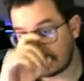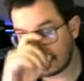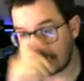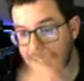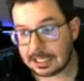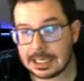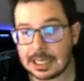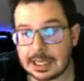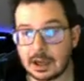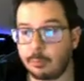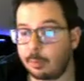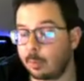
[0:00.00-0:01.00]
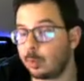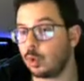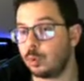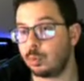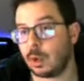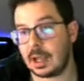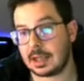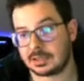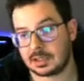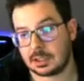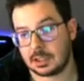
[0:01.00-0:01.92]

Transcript: eating up a Moonblast.